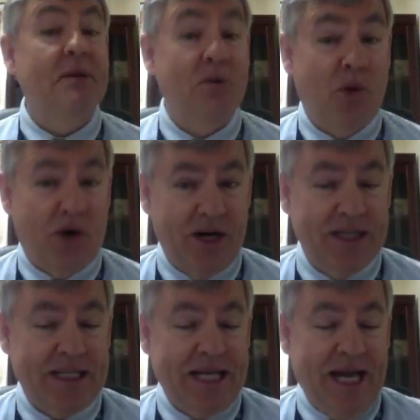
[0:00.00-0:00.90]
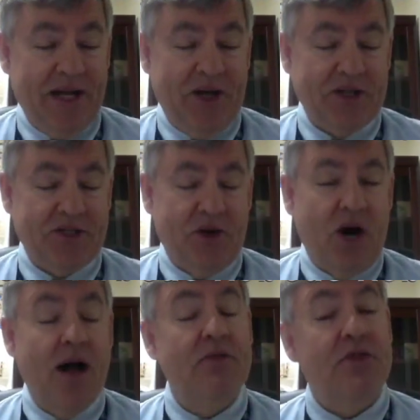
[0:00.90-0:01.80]
be worn, and also
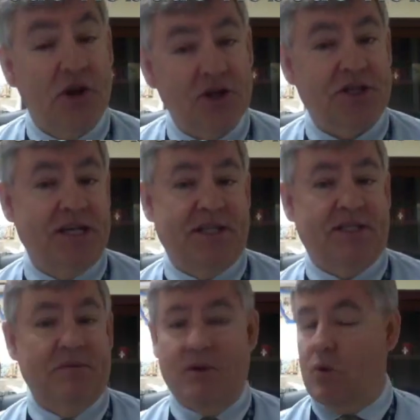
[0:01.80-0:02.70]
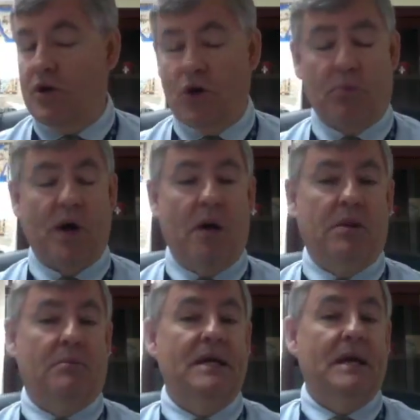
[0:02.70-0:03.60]
on Thursdays, this can be worn, no
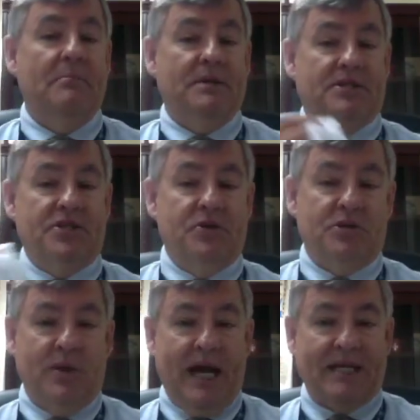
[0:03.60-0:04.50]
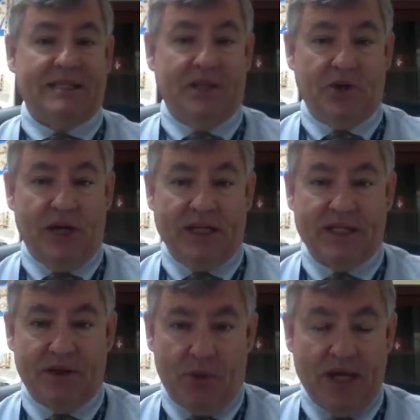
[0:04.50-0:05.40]
problem. But students, we ask that during
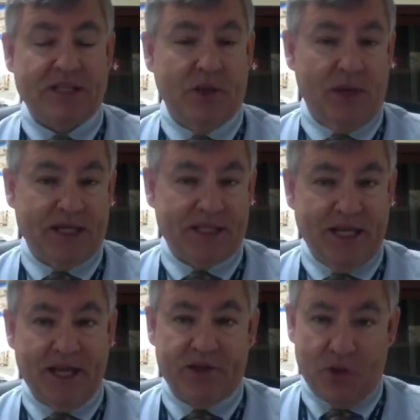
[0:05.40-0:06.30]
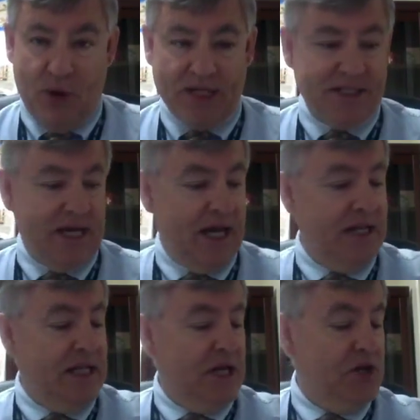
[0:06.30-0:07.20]
the rest of the week, Sunday through
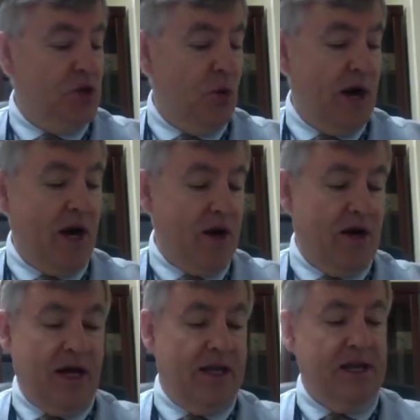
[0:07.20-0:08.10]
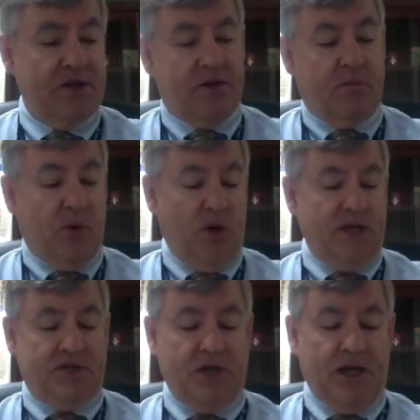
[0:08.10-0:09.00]
Wednesday, you wear uh, either the
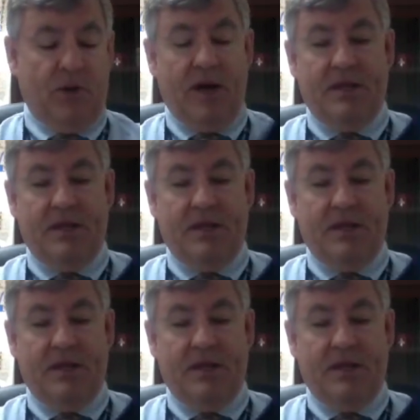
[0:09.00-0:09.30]
boys, you get to wear